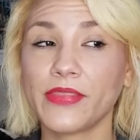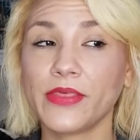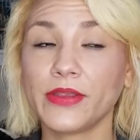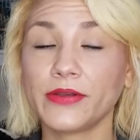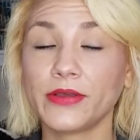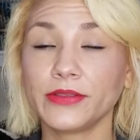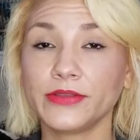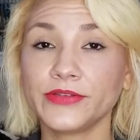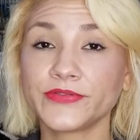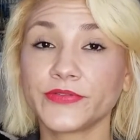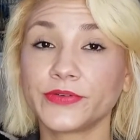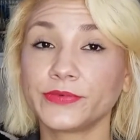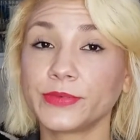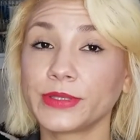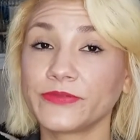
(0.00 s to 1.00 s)
not
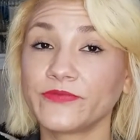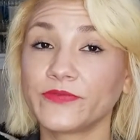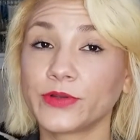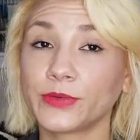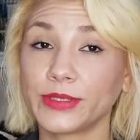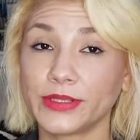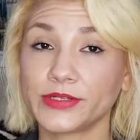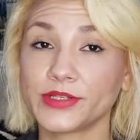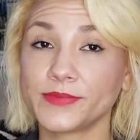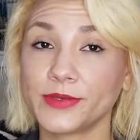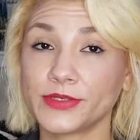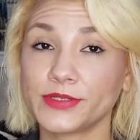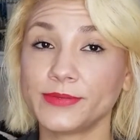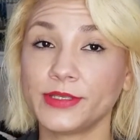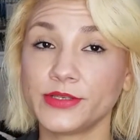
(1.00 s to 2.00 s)
useful for what they're supposed
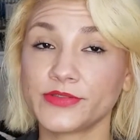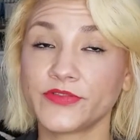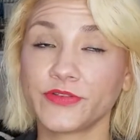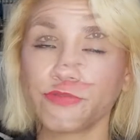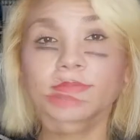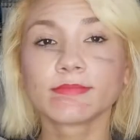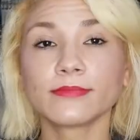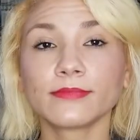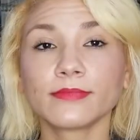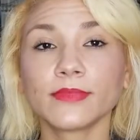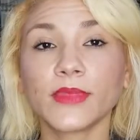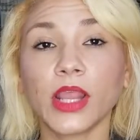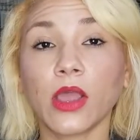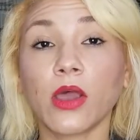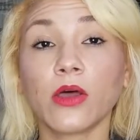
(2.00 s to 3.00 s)
to be useful for.
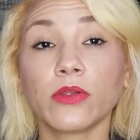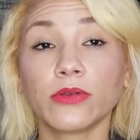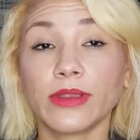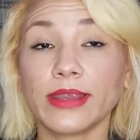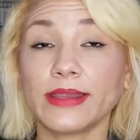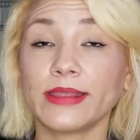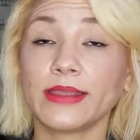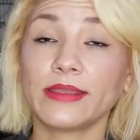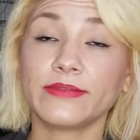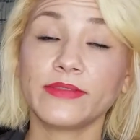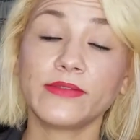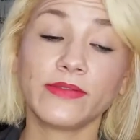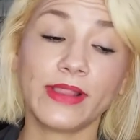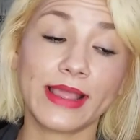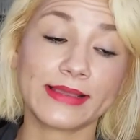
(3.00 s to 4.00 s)
Alrighty, and then
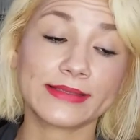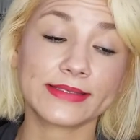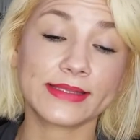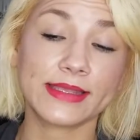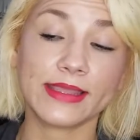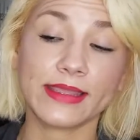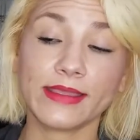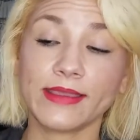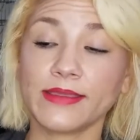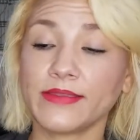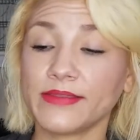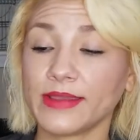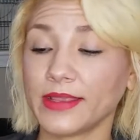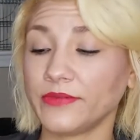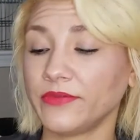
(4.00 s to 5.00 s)
the last thing
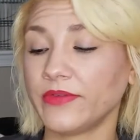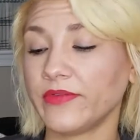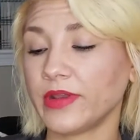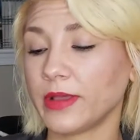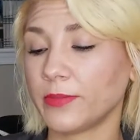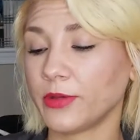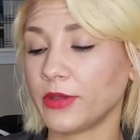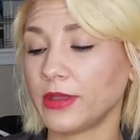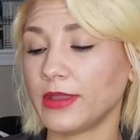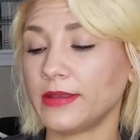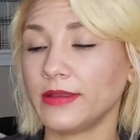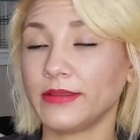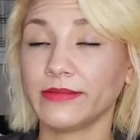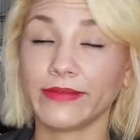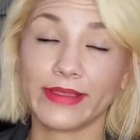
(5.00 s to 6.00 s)
that I've given up on,
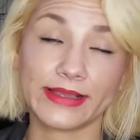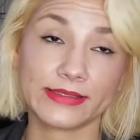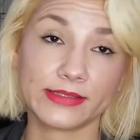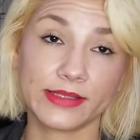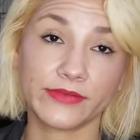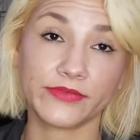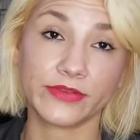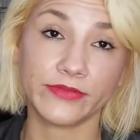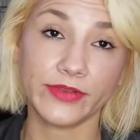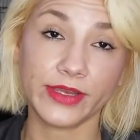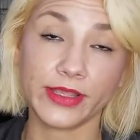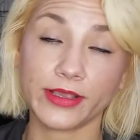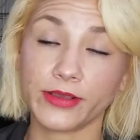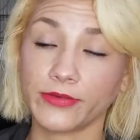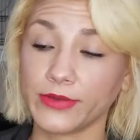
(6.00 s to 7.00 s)
the last thing for the
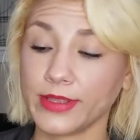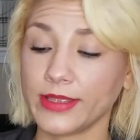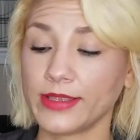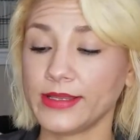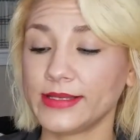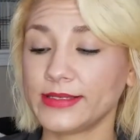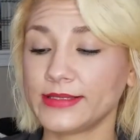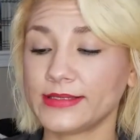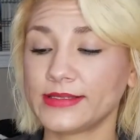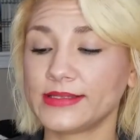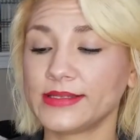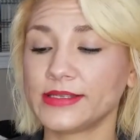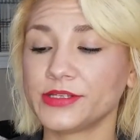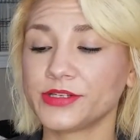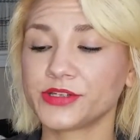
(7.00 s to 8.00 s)
video, is
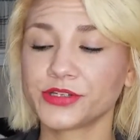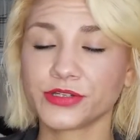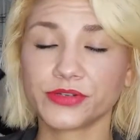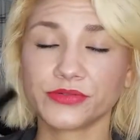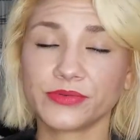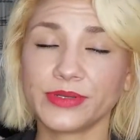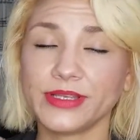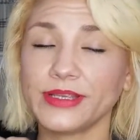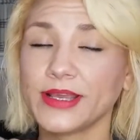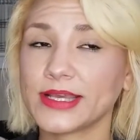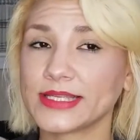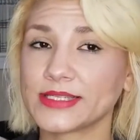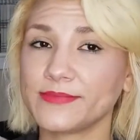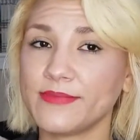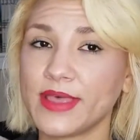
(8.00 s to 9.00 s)
this Sheree
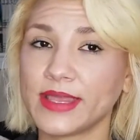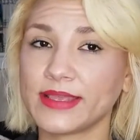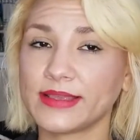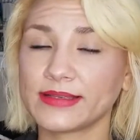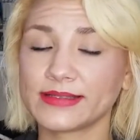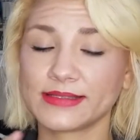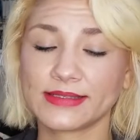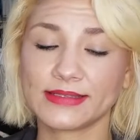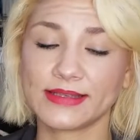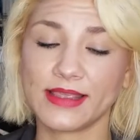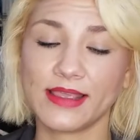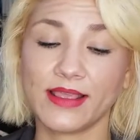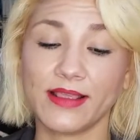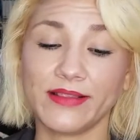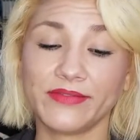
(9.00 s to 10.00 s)
Cosmetics
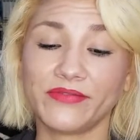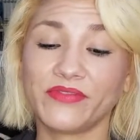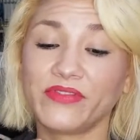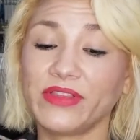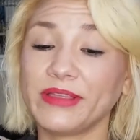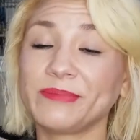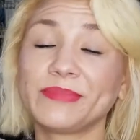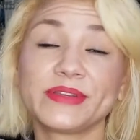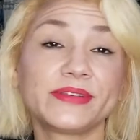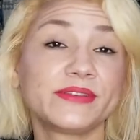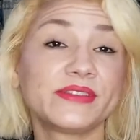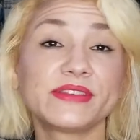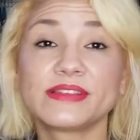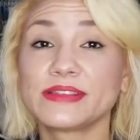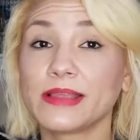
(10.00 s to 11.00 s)
Lip
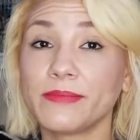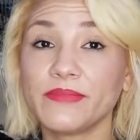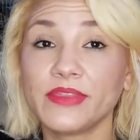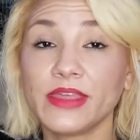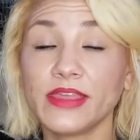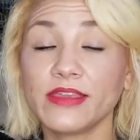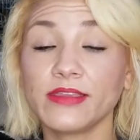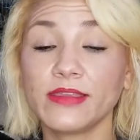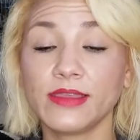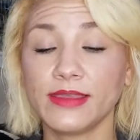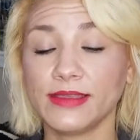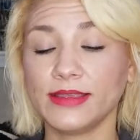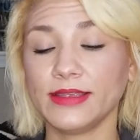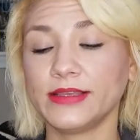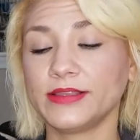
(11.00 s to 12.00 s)
Something
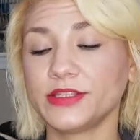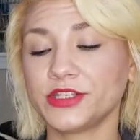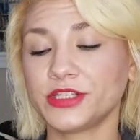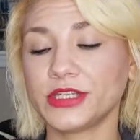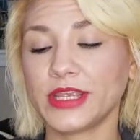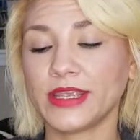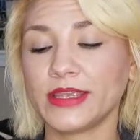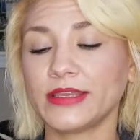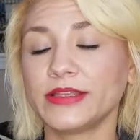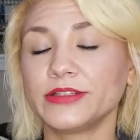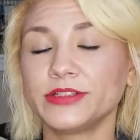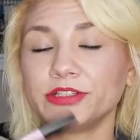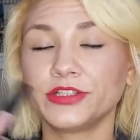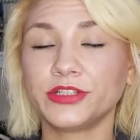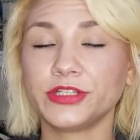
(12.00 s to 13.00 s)
in the shade
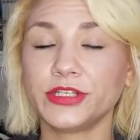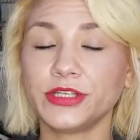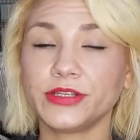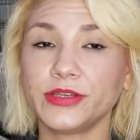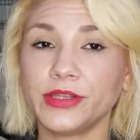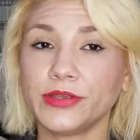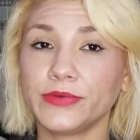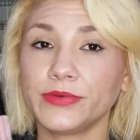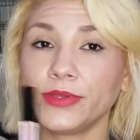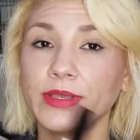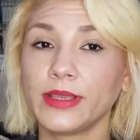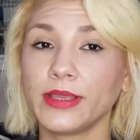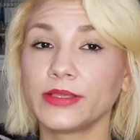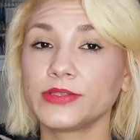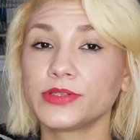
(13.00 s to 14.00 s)
Chic Nude.
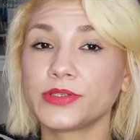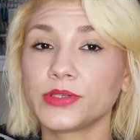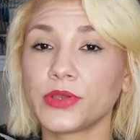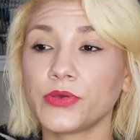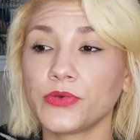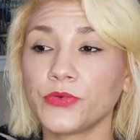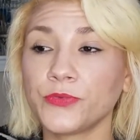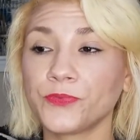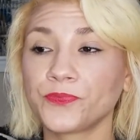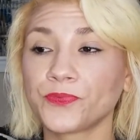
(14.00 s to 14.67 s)
So,